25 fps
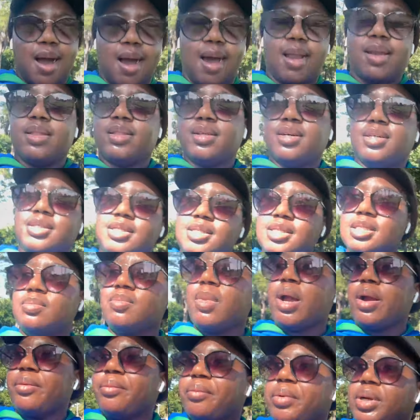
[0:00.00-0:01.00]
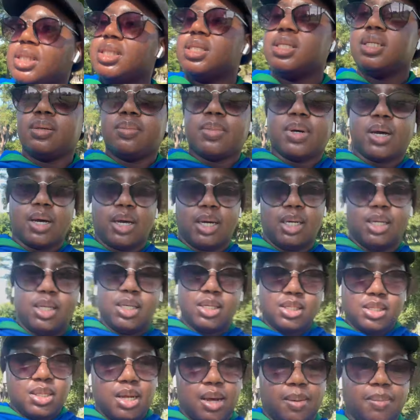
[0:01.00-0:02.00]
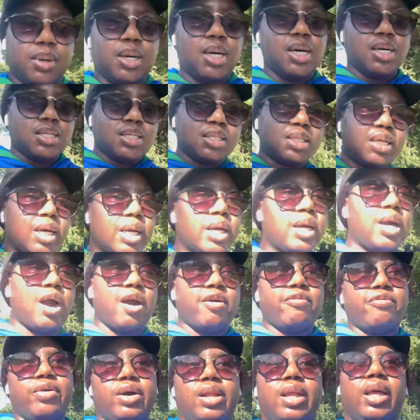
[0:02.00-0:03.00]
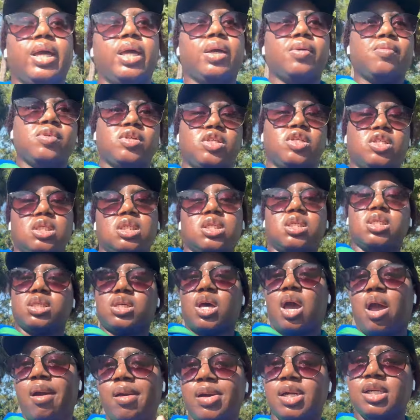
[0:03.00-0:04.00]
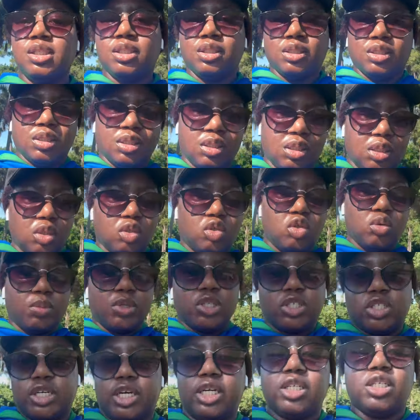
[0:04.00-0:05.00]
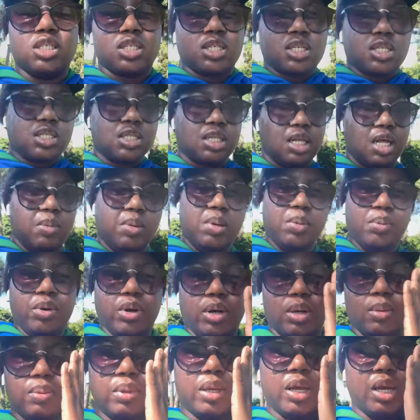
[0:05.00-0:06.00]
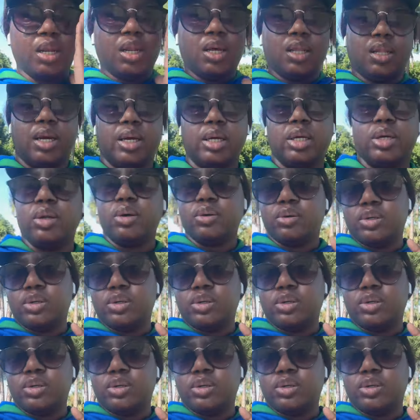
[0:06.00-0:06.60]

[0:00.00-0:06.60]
this is my reasoning behind it. It's not because like I felt like it was just too much changes because a lot of people are complaining like, you know,